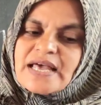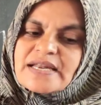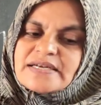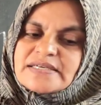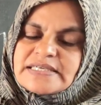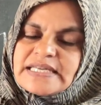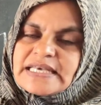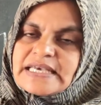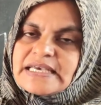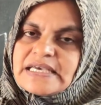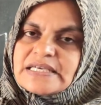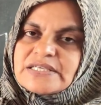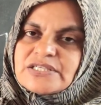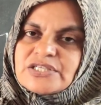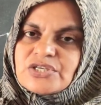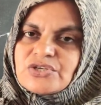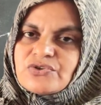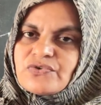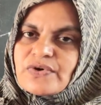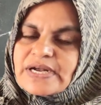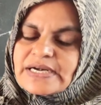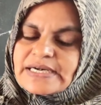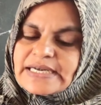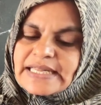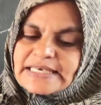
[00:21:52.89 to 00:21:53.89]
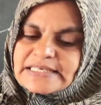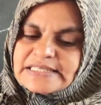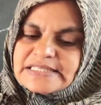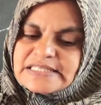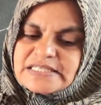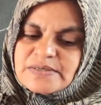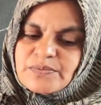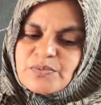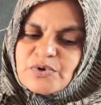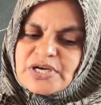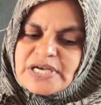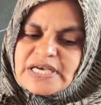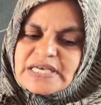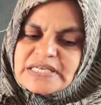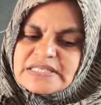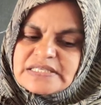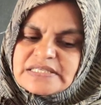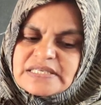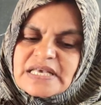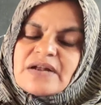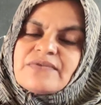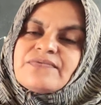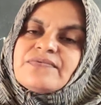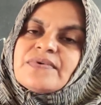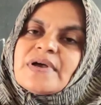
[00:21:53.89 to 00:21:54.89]
and tick it in your textbook
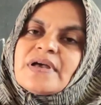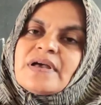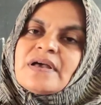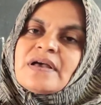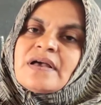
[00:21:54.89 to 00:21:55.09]
itself,